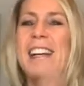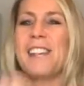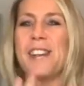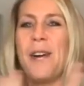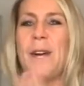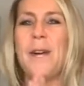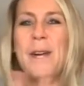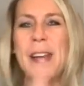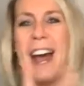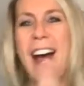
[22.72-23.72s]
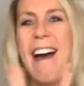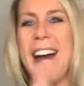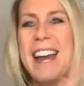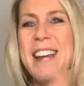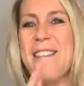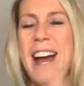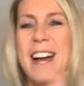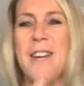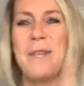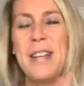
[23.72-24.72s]
So yeah, anyway,
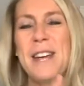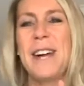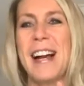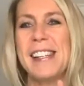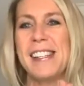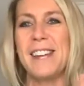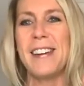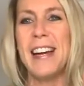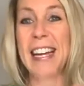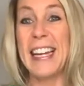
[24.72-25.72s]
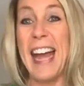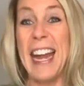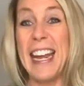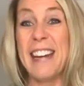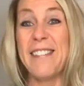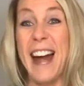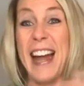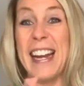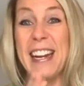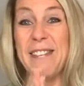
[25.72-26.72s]
hopefully you guys are getting
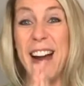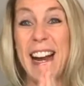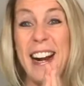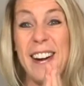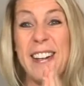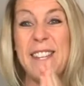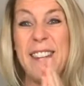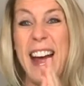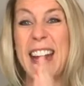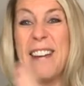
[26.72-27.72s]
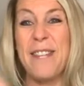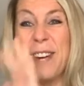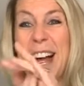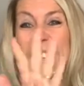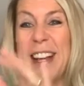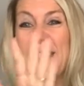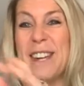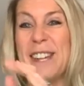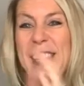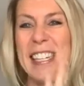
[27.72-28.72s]
ready, right? Are you ready for
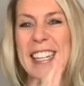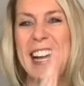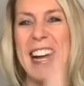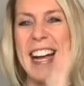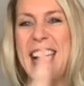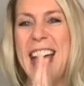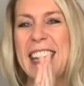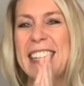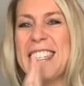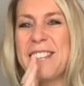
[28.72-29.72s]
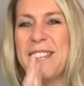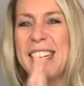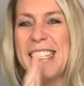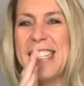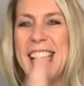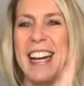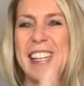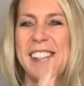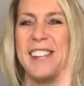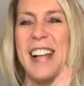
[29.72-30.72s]
Hello, Sheila and
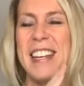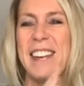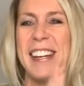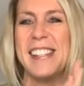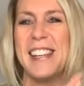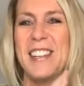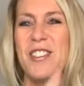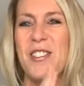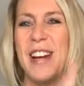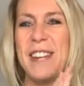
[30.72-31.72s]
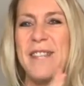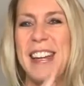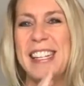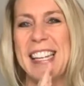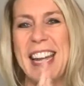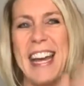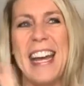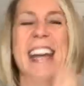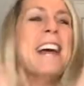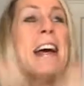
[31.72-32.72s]
Teresa? So glad you guys can join me today.